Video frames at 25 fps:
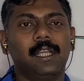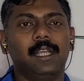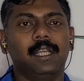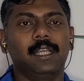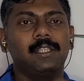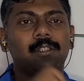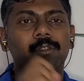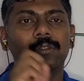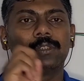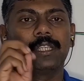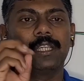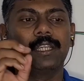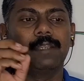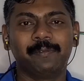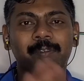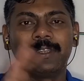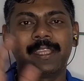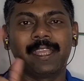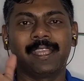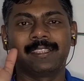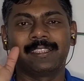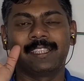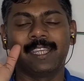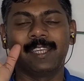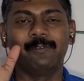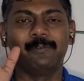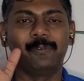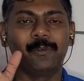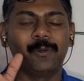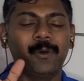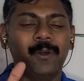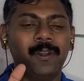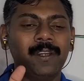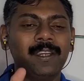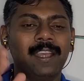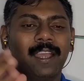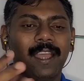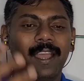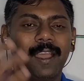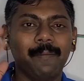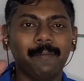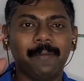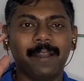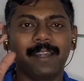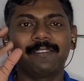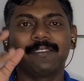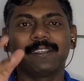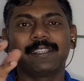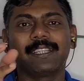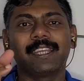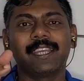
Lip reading: using same phone but with